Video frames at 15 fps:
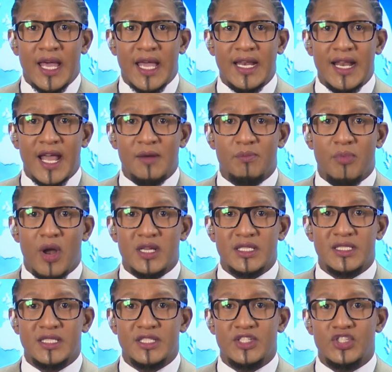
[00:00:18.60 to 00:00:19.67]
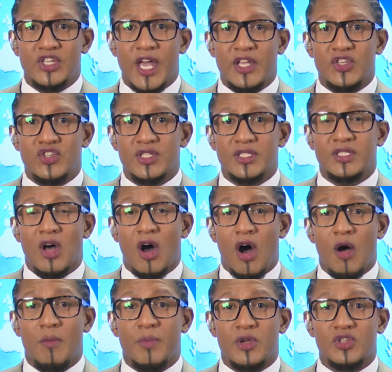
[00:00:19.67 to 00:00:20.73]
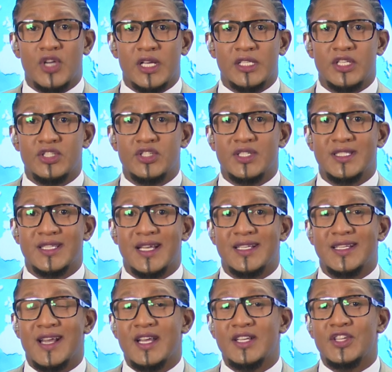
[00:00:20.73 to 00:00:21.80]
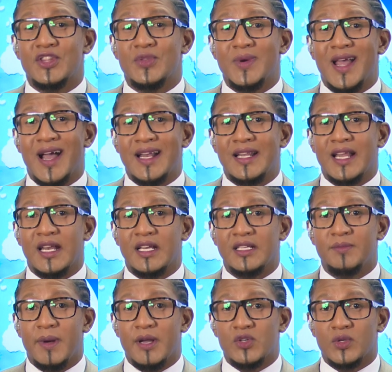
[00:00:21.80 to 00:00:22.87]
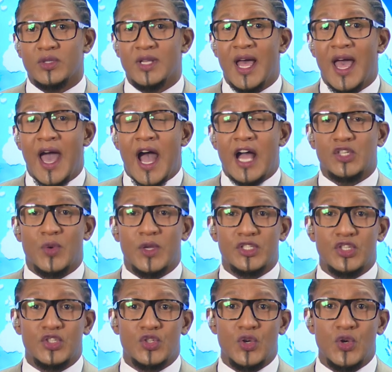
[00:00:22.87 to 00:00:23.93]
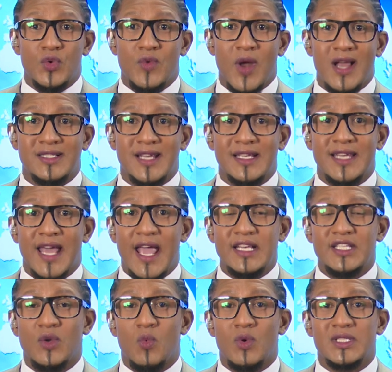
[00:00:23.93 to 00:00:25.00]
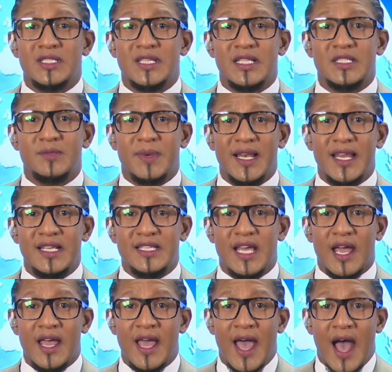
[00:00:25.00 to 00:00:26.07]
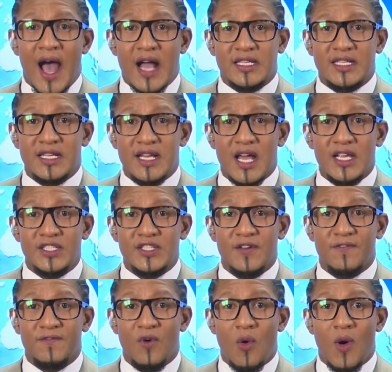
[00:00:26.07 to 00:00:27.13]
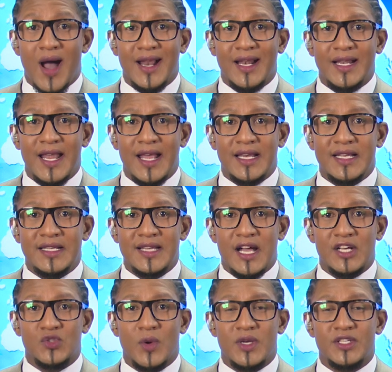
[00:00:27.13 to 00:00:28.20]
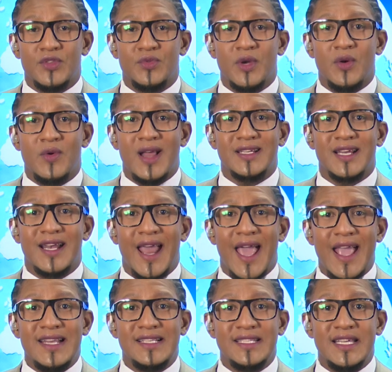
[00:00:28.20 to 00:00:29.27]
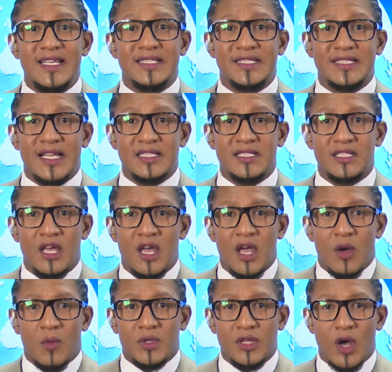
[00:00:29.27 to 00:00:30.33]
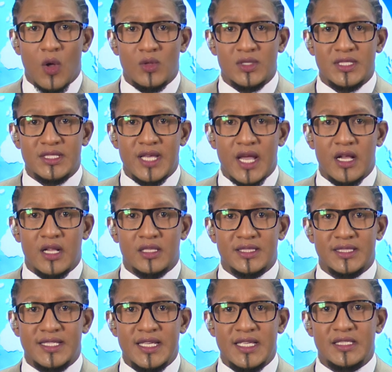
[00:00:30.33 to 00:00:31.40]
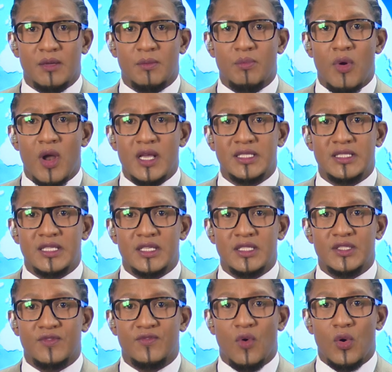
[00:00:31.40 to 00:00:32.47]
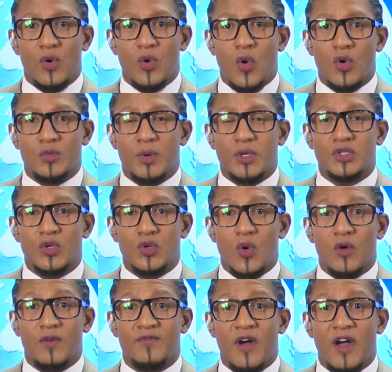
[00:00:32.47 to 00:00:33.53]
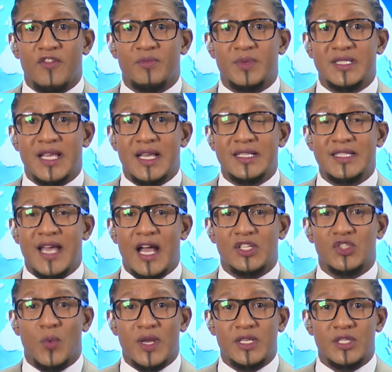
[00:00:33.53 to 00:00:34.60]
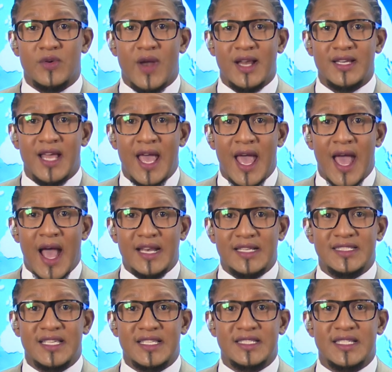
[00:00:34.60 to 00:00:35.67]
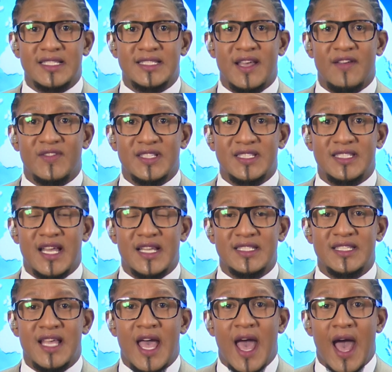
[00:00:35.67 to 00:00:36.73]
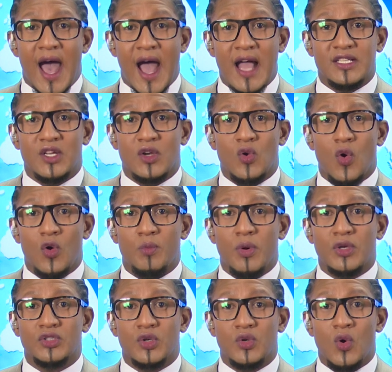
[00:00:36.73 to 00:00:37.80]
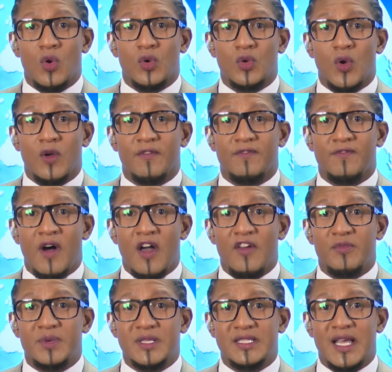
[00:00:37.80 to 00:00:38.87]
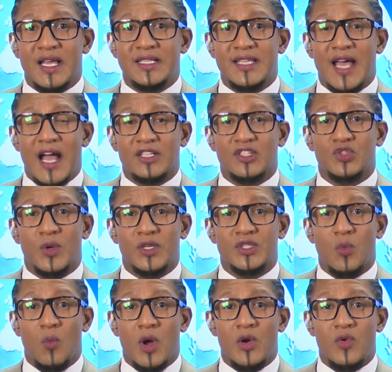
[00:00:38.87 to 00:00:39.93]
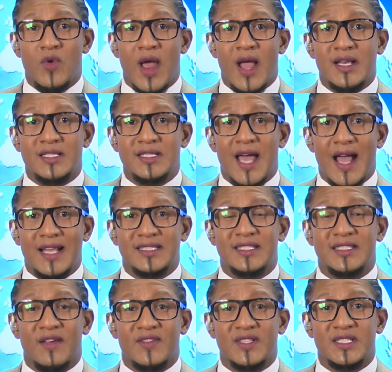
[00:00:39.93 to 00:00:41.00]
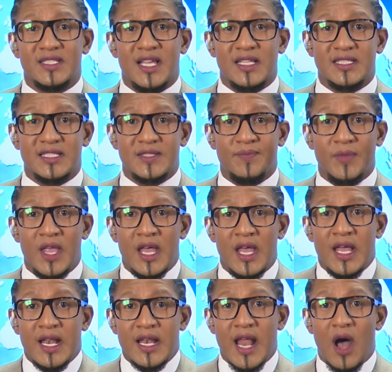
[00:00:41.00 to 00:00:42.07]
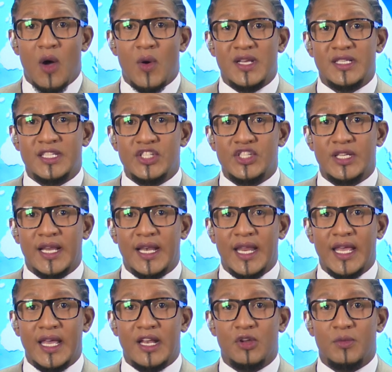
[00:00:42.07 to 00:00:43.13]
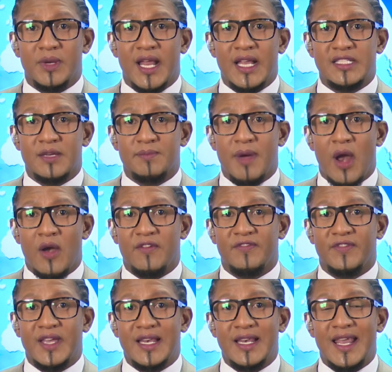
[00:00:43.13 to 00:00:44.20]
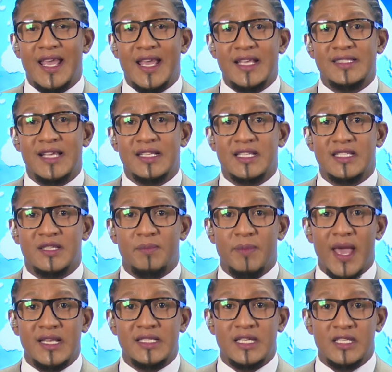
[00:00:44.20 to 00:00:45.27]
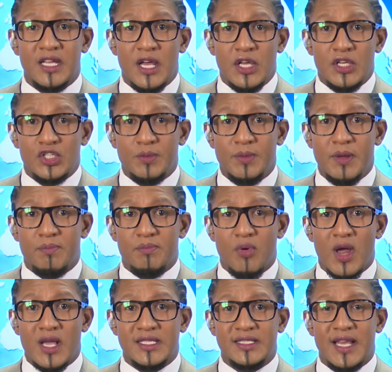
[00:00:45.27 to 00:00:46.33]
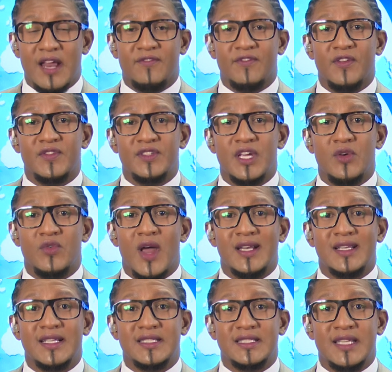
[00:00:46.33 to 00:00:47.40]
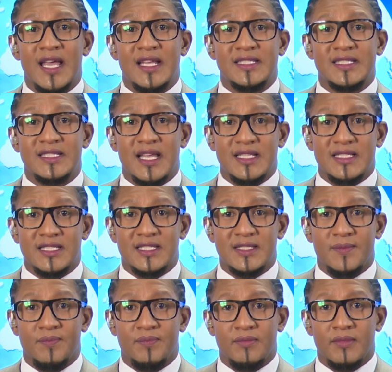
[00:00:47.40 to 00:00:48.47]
Inland prices changes are projected to set 93 unleaded petrol at 22 rand and 81 cents per litre and 94 unleaded at 23 rand and 18 cents, with wholesale diesel prices for 0.05% at 20 rand and 67 cents and 0.005% at 21 rand and 7 cents. Now, additionally, illuminating paraffin is anticipated to be priced at 15 rand and 10 cents.